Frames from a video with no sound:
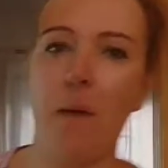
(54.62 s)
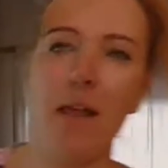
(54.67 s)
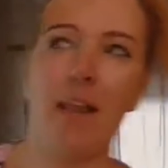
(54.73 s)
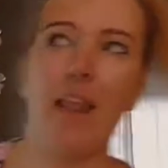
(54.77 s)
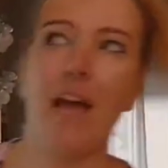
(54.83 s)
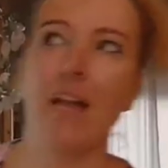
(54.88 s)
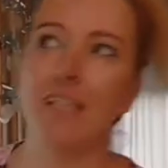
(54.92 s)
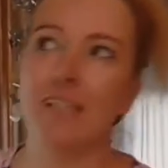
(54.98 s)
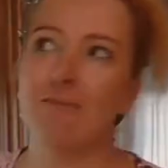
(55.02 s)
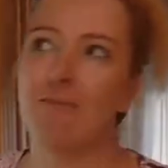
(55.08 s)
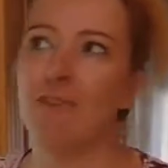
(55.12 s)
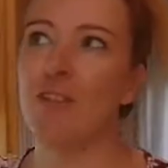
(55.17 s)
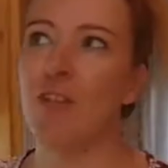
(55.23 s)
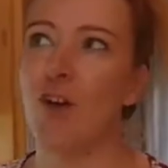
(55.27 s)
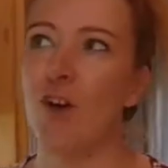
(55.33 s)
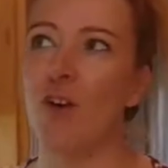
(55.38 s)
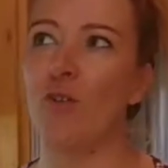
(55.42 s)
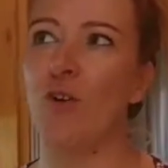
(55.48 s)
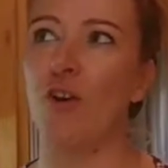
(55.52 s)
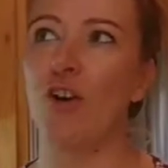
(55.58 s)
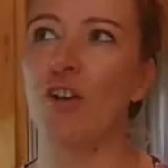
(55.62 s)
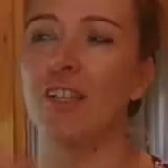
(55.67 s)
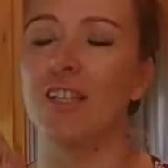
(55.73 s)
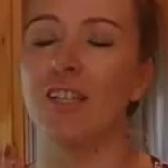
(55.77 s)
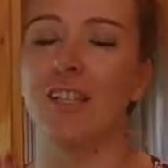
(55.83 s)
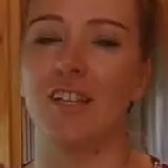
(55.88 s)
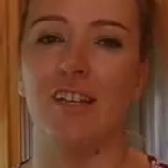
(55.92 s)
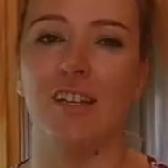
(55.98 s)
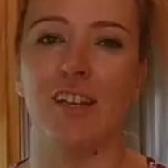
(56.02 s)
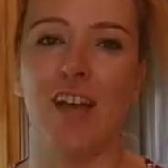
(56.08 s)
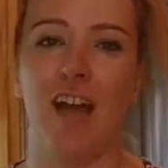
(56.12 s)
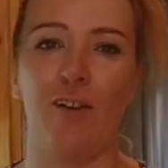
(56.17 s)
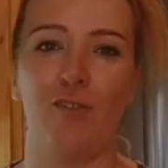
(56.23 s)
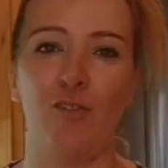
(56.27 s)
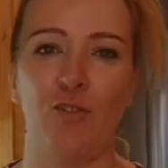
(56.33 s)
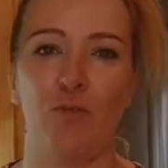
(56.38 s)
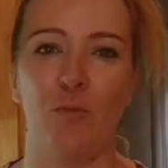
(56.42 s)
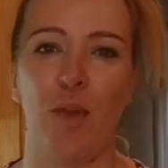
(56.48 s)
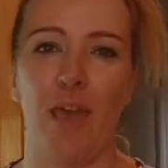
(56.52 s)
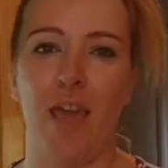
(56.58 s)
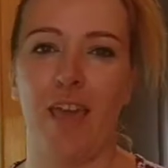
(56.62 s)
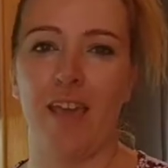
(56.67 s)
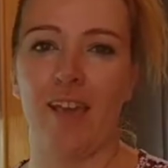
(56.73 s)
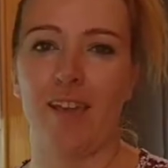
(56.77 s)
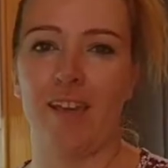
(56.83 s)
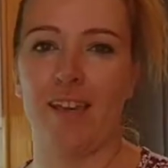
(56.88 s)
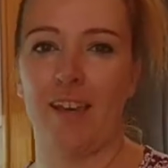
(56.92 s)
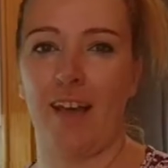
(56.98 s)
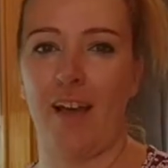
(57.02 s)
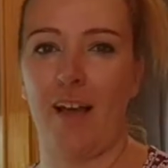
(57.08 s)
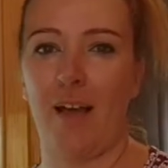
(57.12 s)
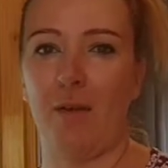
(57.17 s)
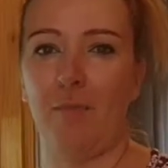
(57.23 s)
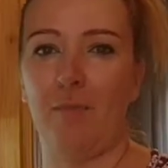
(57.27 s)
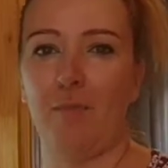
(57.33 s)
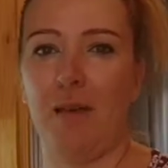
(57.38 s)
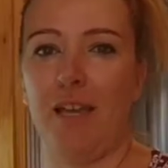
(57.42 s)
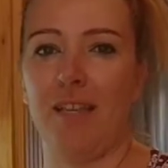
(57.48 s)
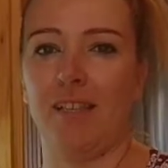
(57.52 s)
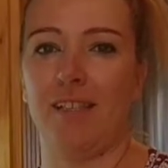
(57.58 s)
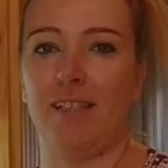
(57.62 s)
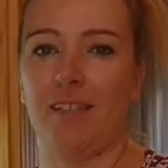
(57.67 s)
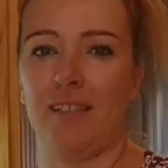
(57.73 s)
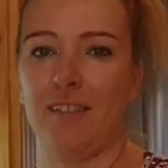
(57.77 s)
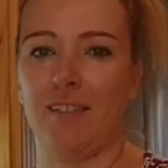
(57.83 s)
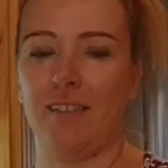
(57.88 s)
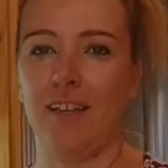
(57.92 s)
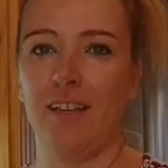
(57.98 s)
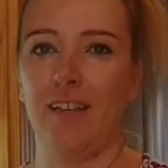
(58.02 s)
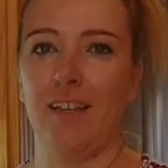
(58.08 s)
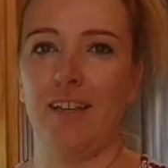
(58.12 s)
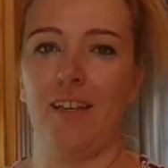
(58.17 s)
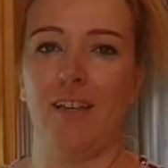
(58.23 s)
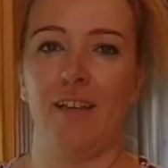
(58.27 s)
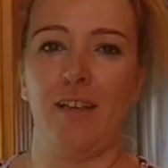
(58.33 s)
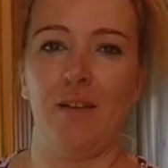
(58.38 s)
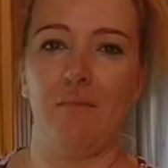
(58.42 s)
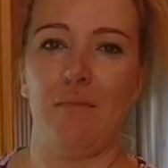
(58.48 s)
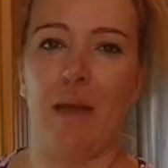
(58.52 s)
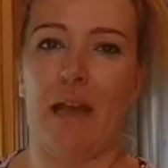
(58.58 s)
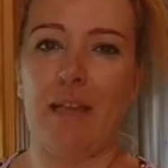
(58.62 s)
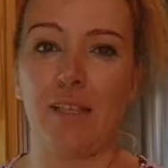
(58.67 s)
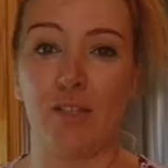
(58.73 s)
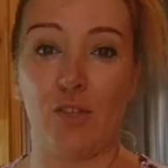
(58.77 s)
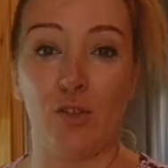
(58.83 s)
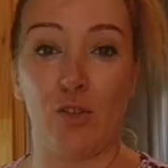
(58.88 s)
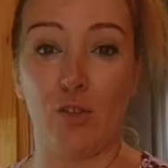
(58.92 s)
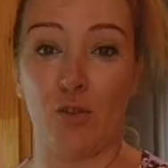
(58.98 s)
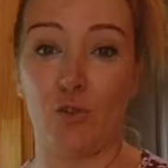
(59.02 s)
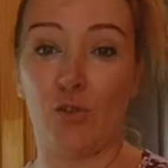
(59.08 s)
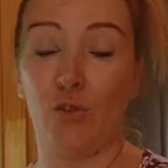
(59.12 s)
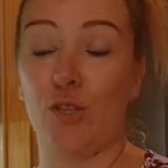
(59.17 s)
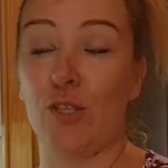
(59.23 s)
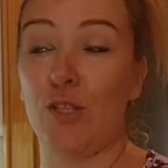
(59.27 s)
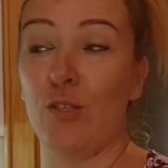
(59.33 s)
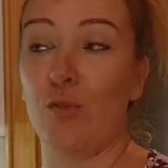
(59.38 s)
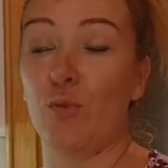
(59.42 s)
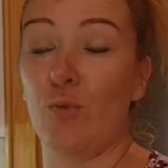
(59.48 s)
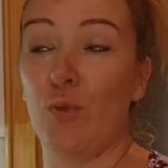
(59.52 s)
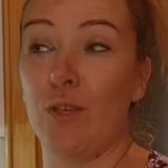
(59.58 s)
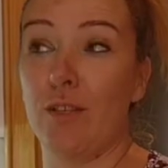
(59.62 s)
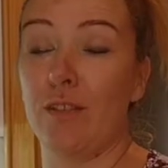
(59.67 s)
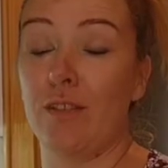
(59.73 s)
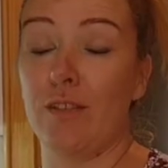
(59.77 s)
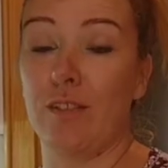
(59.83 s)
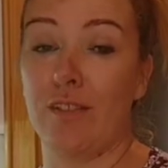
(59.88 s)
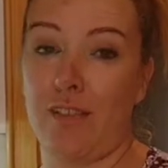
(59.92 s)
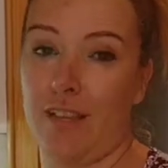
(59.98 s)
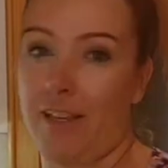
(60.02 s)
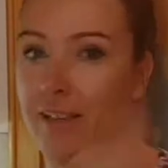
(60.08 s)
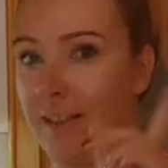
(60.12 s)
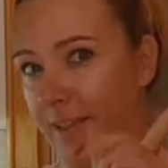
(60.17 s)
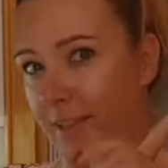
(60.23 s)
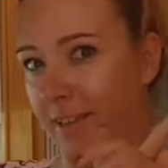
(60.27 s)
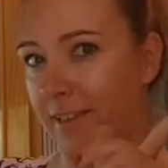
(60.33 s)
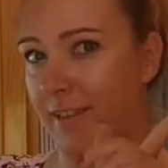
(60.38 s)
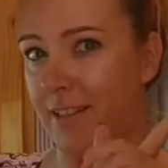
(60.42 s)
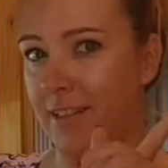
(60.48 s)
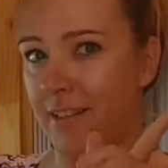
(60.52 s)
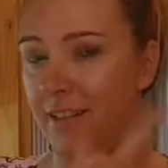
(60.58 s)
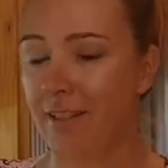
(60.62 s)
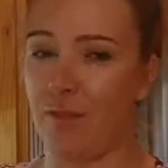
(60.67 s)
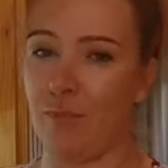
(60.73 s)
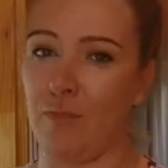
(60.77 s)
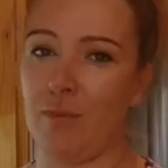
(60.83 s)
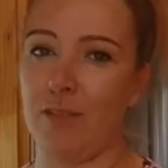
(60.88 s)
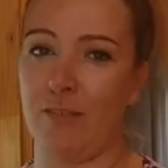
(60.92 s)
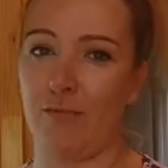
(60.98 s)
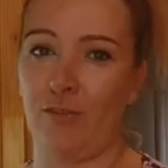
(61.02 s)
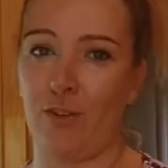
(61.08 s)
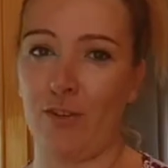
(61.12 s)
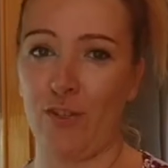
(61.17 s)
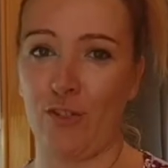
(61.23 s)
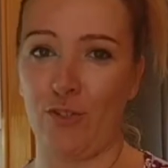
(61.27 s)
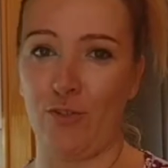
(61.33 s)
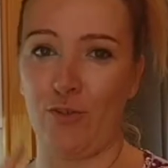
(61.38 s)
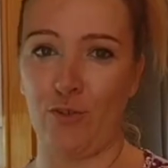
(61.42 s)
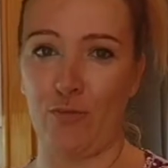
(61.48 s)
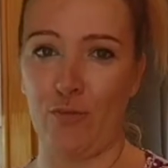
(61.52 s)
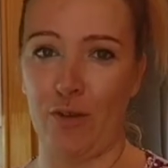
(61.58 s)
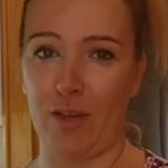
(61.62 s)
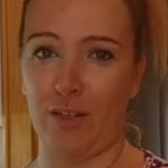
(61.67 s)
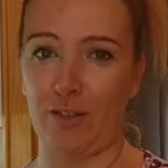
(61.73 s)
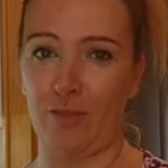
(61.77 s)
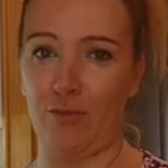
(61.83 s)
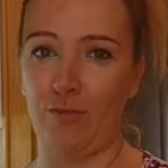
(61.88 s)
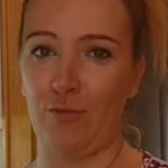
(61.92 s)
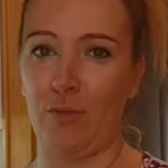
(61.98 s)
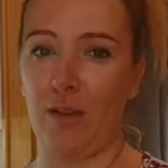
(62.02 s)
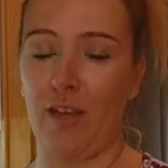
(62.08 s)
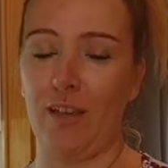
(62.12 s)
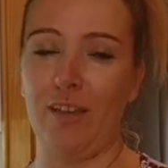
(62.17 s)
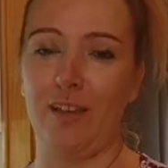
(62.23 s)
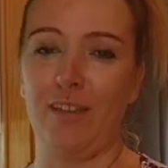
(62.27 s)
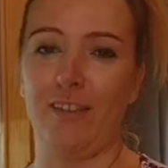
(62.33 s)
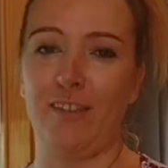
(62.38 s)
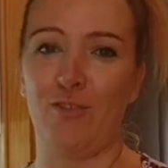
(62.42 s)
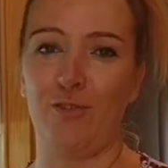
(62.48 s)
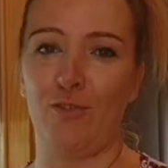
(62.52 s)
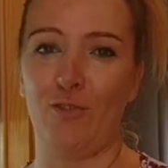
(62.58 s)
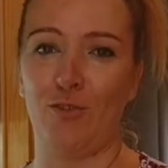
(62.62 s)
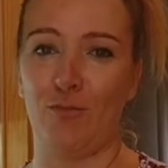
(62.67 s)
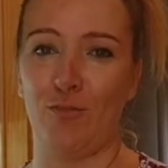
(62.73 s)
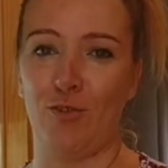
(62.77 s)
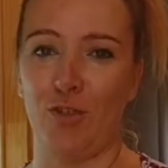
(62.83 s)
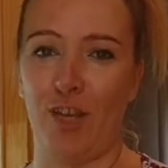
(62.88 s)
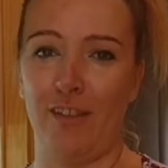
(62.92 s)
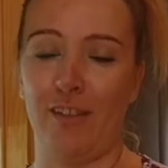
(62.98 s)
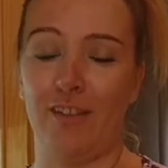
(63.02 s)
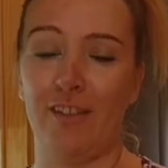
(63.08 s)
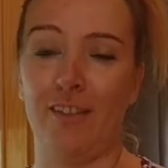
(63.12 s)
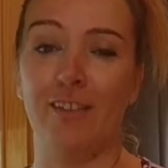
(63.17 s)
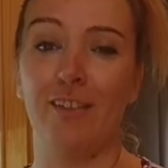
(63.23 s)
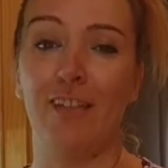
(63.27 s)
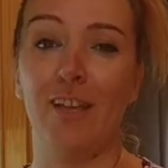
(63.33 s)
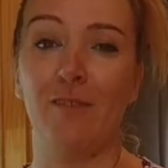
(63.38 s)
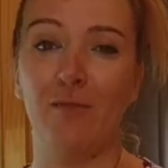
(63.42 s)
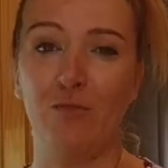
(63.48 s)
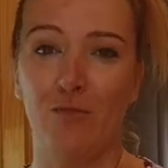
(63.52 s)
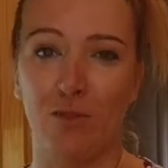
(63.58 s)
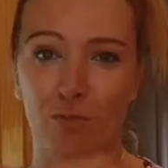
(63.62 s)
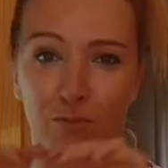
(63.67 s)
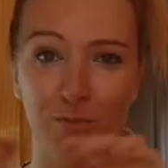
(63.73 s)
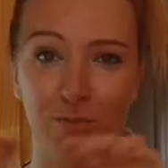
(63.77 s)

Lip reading: My last video was how to make basil pesto sauce with the secret ingredients. Please watch it. Go back to my YouTube channel, and David will put